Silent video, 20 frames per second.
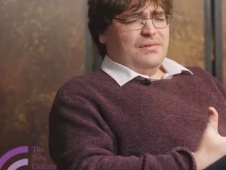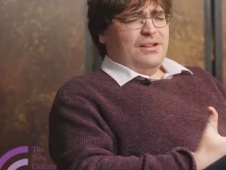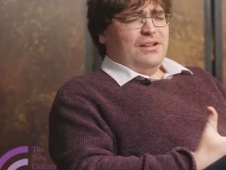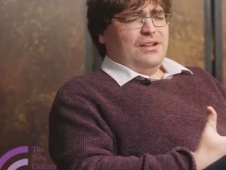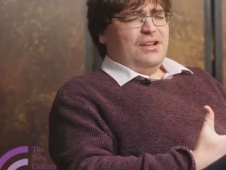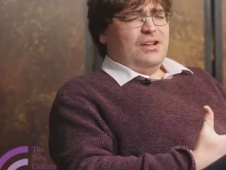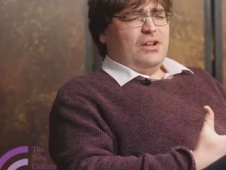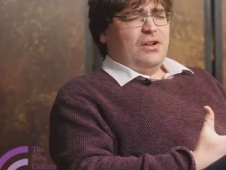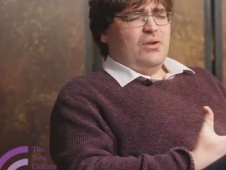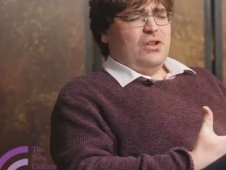
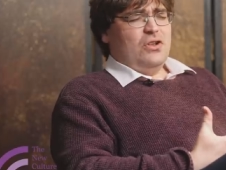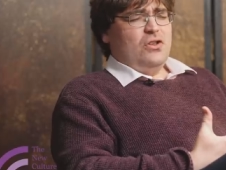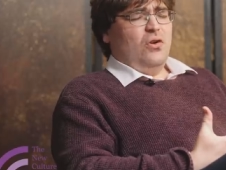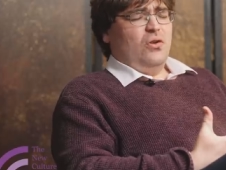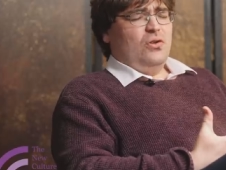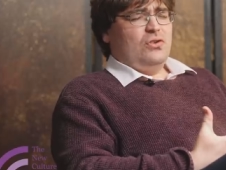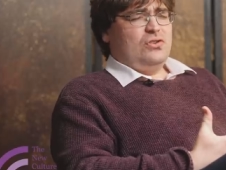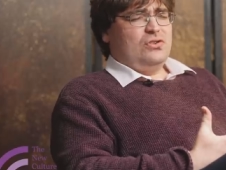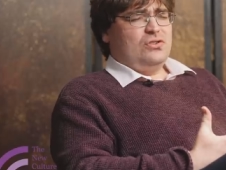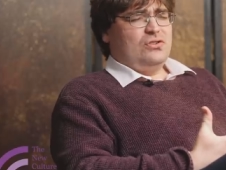you know, and
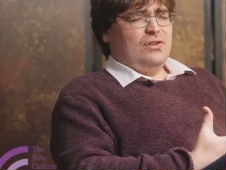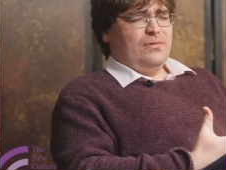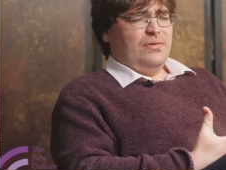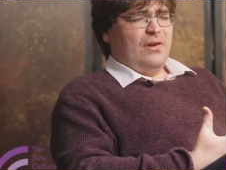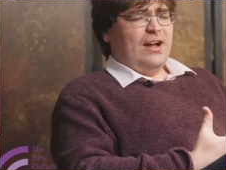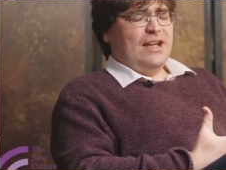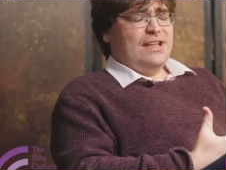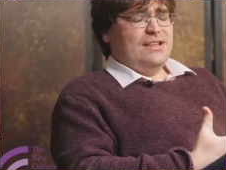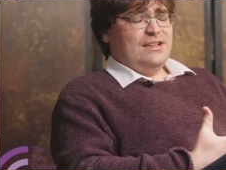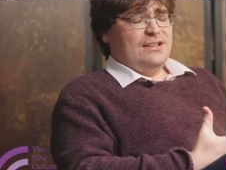not just
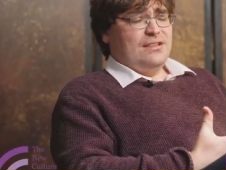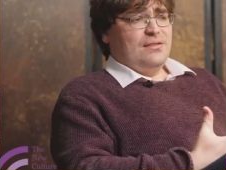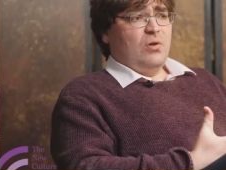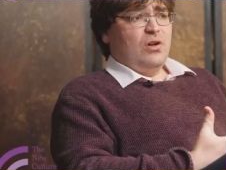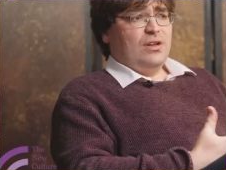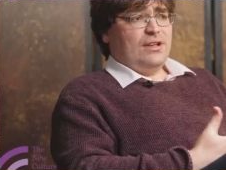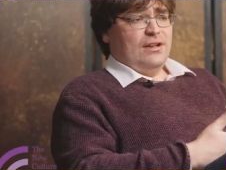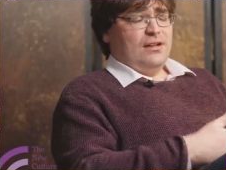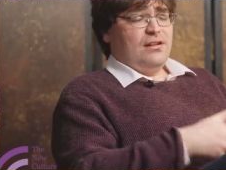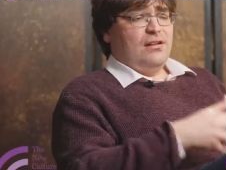dividing the
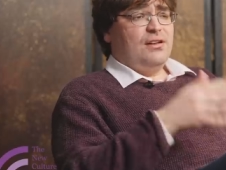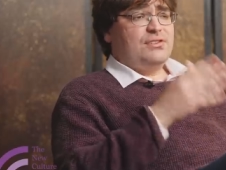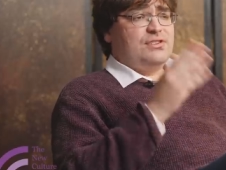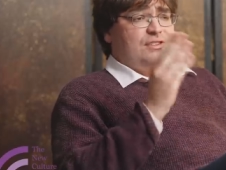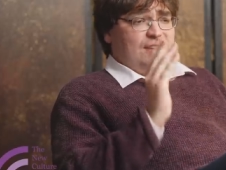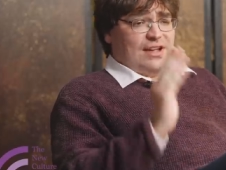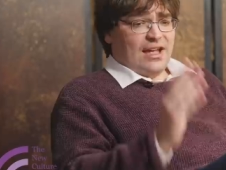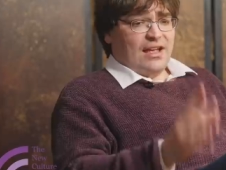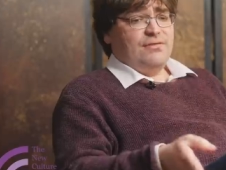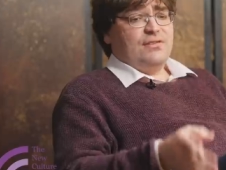working class
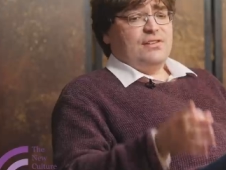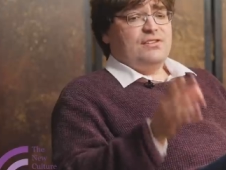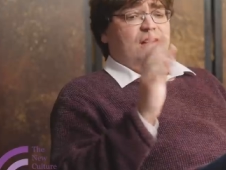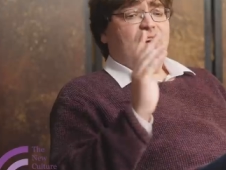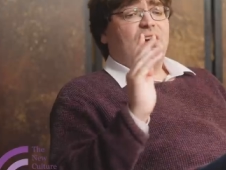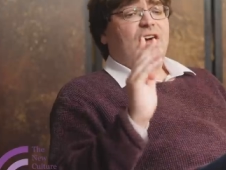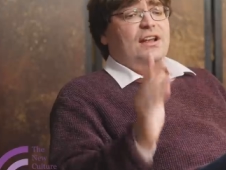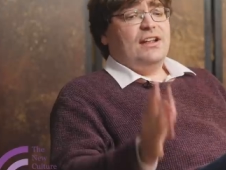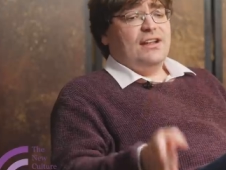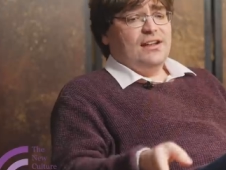into ever
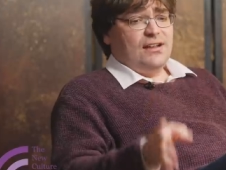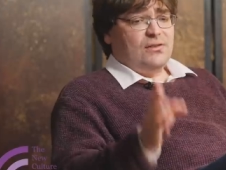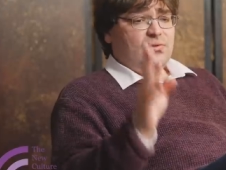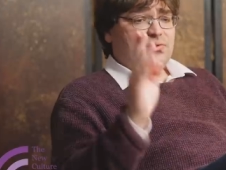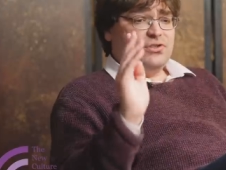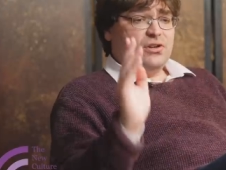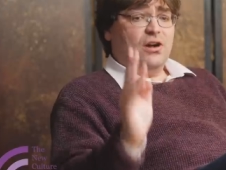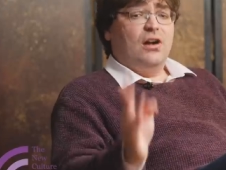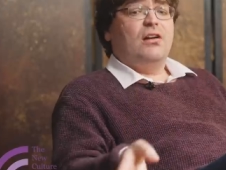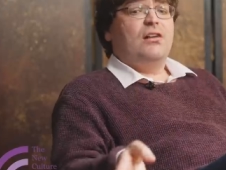tinier little
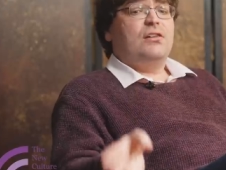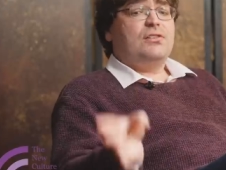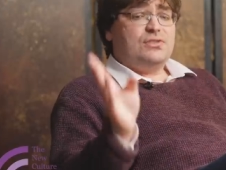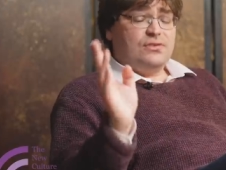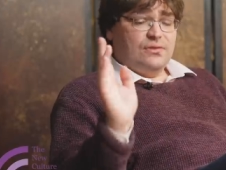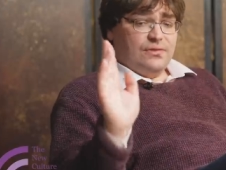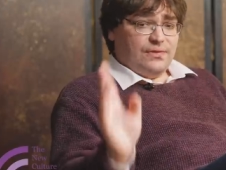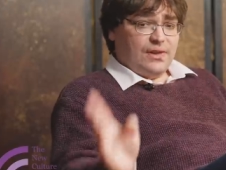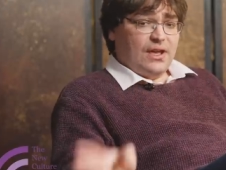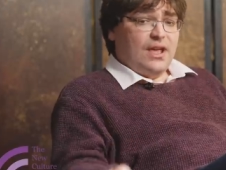chunks
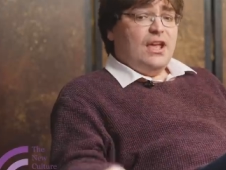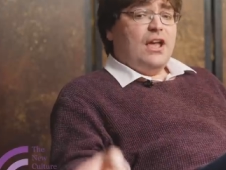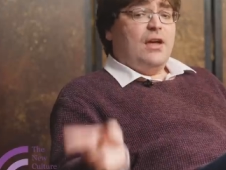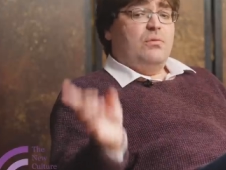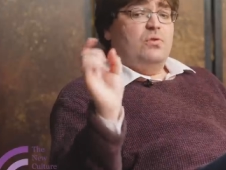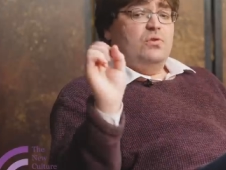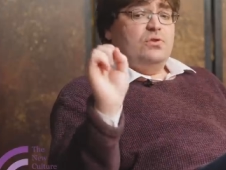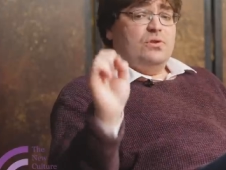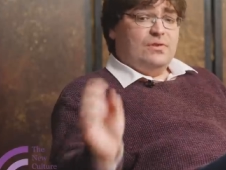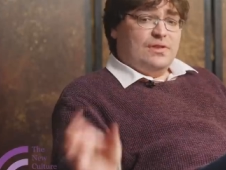of,
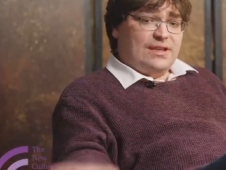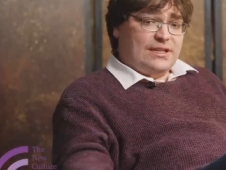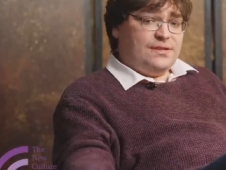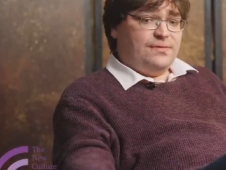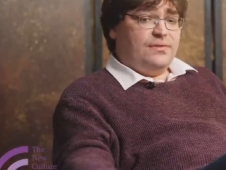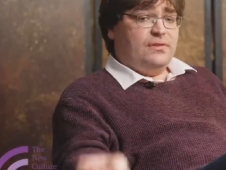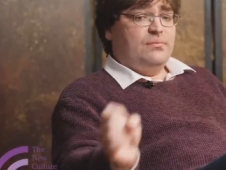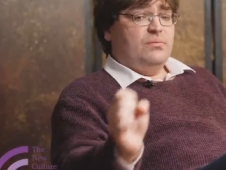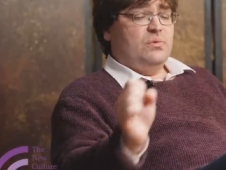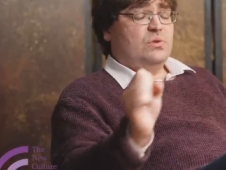and we'll do this
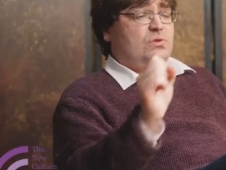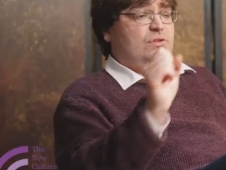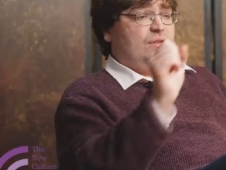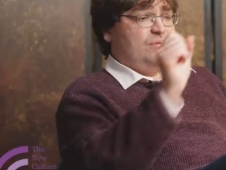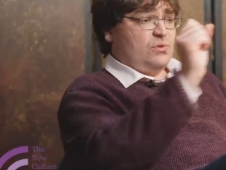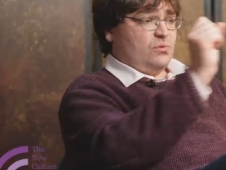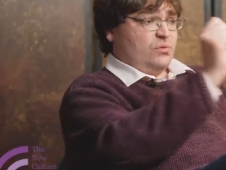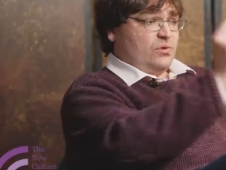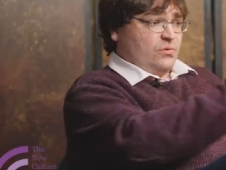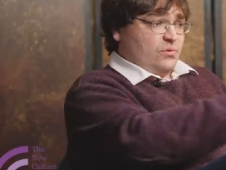for the
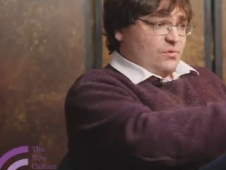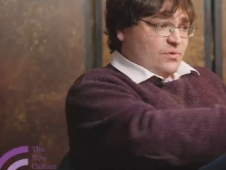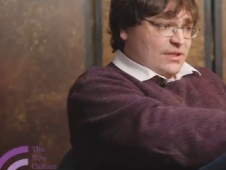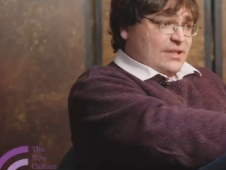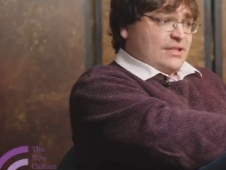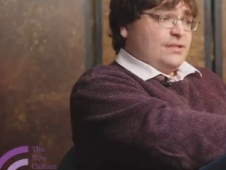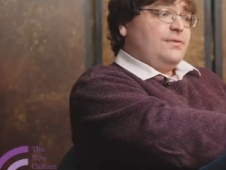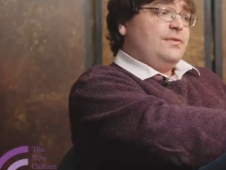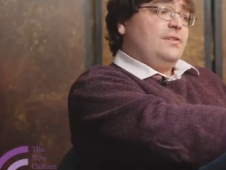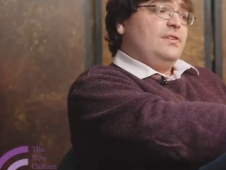Muslims, and we'll do
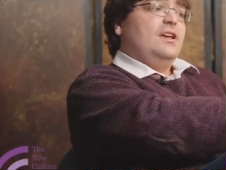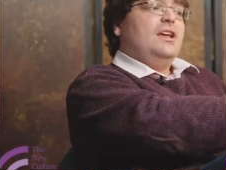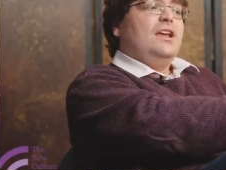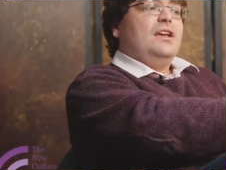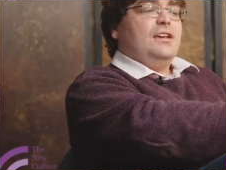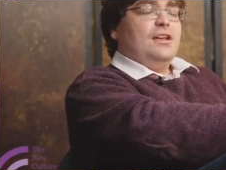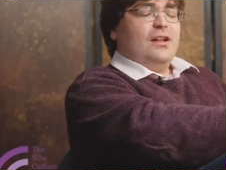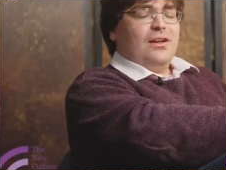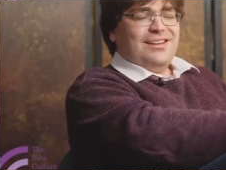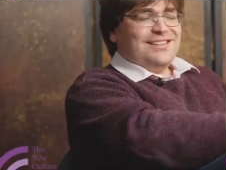this for,
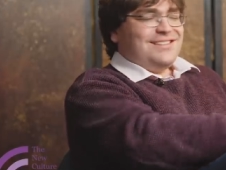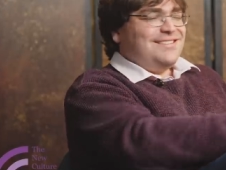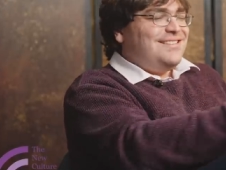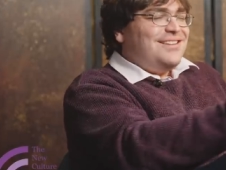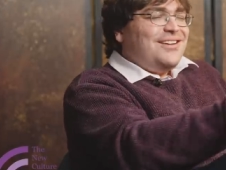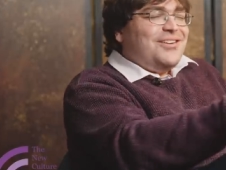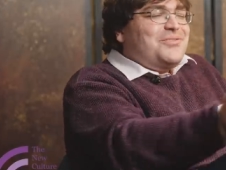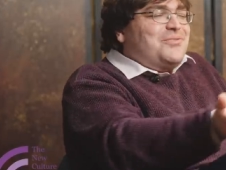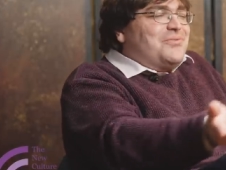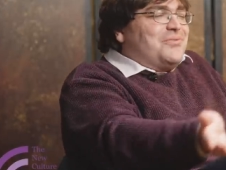you know,
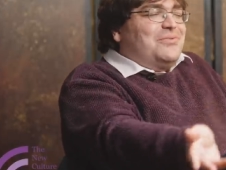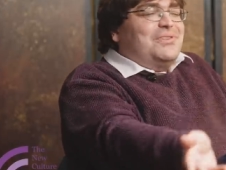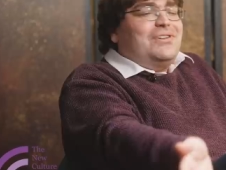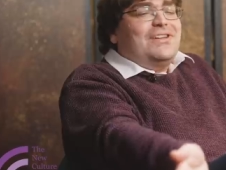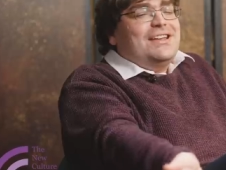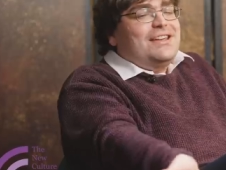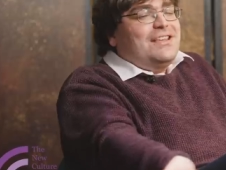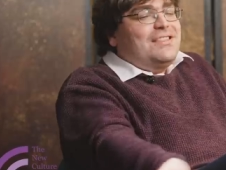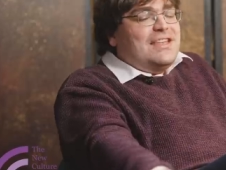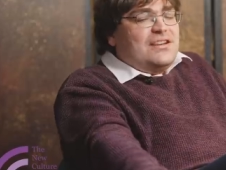no,
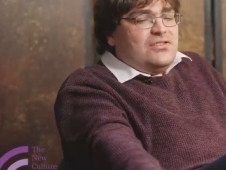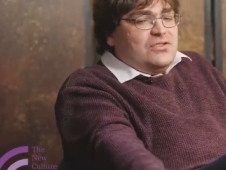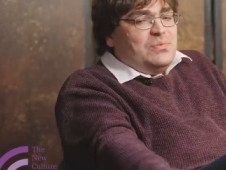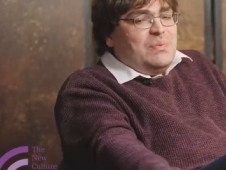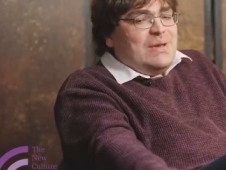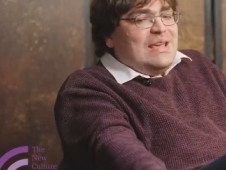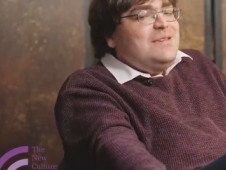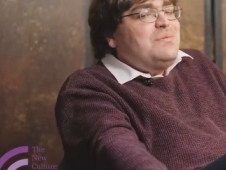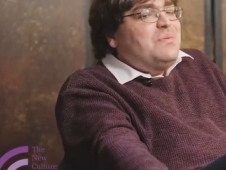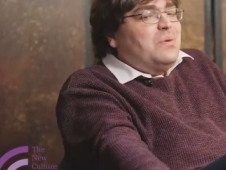like, they're just
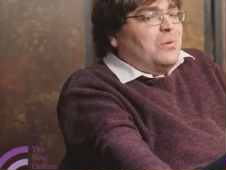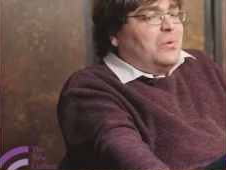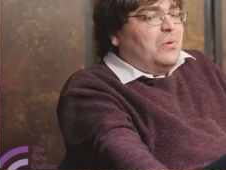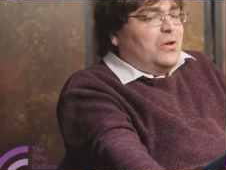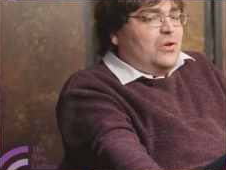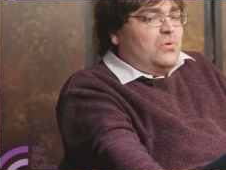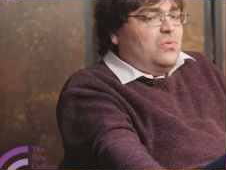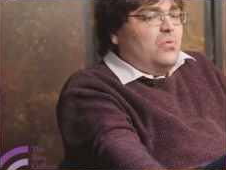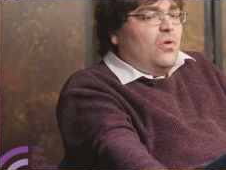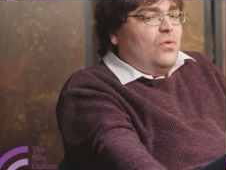people
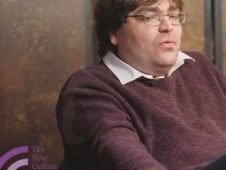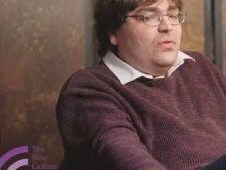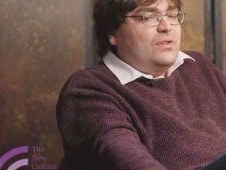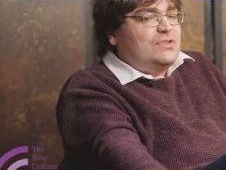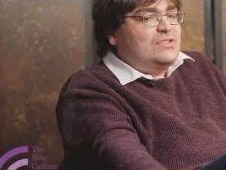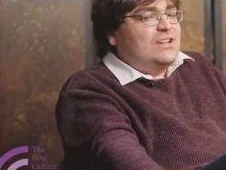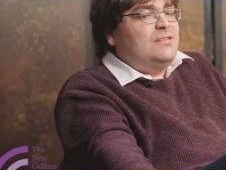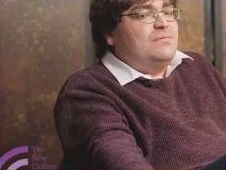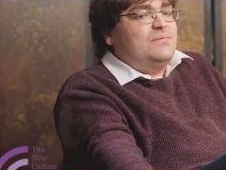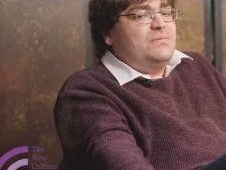who want the
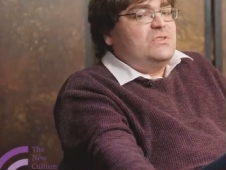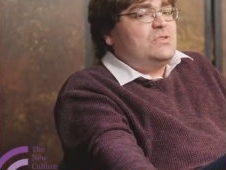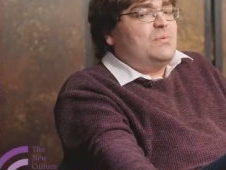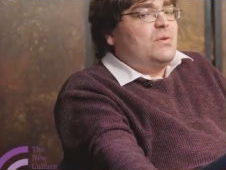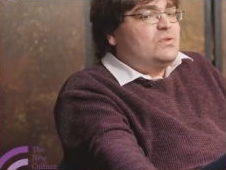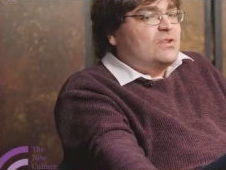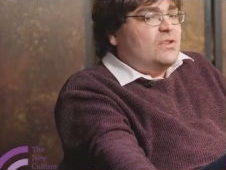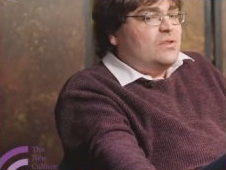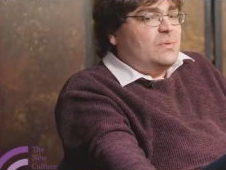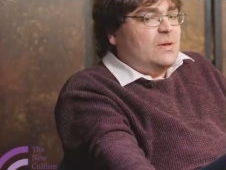same as
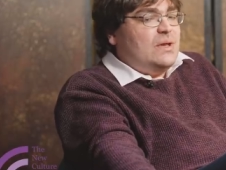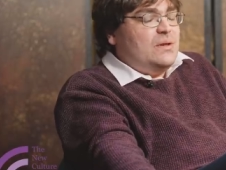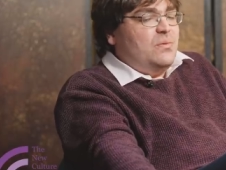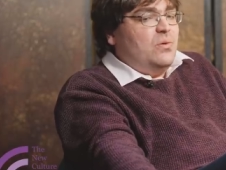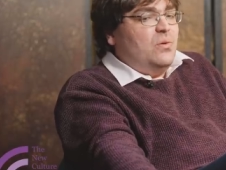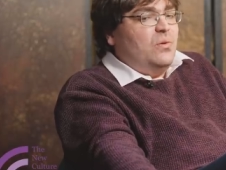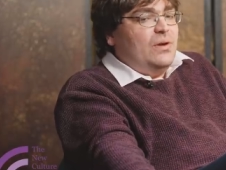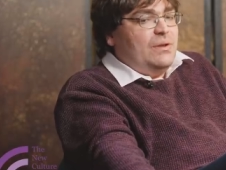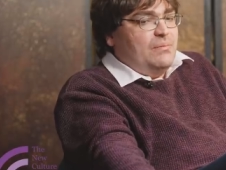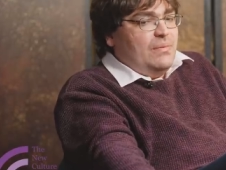most other
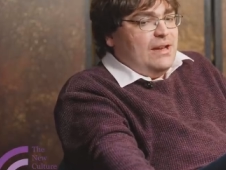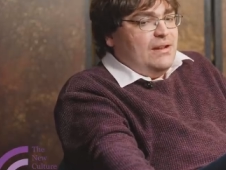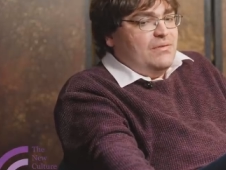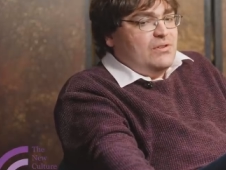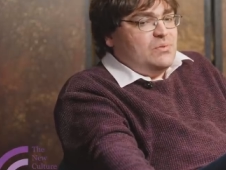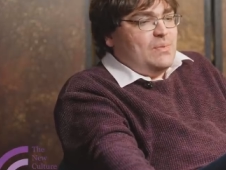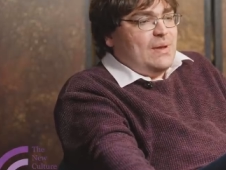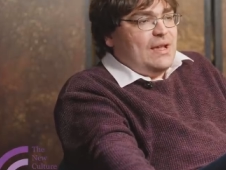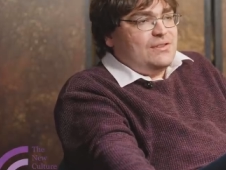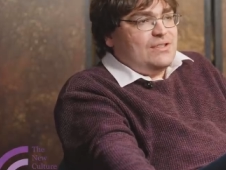people in many
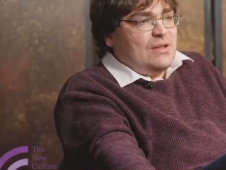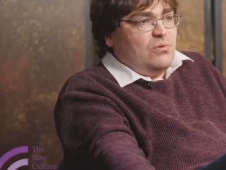respects.